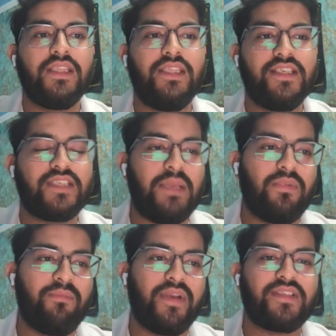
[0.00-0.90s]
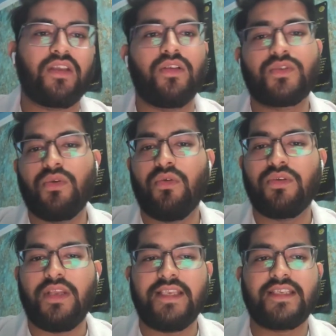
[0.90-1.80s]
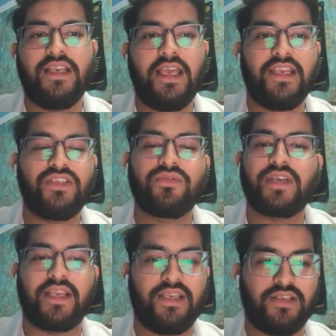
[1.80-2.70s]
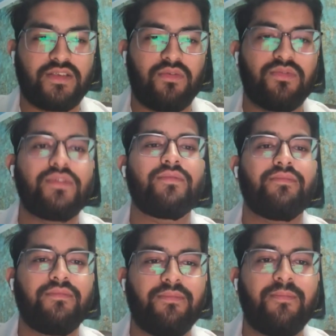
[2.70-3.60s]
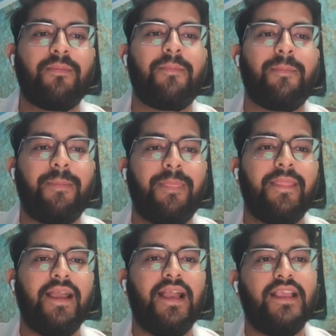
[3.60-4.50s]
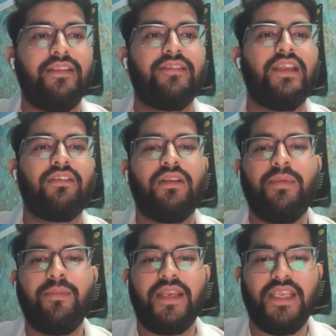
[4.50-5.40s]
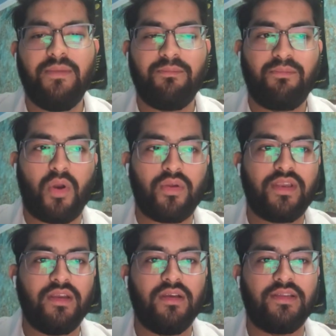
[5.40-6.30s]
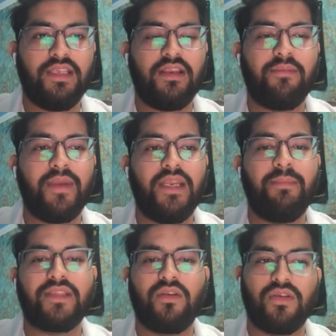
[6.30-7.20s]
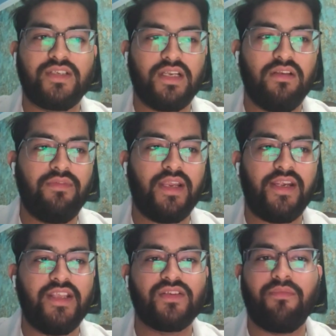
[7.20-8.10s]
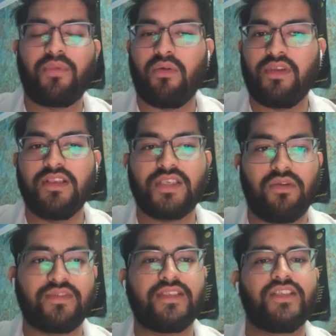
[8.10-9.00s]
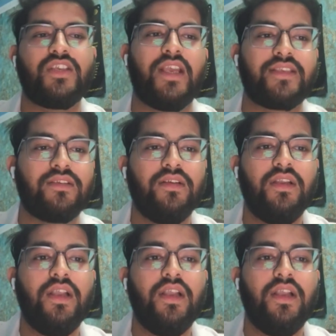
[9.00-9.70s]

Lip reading: These type of breaths are also known as laryngotracheal sounds. And there will be there are many pathological varieties of bronchial sounds, such as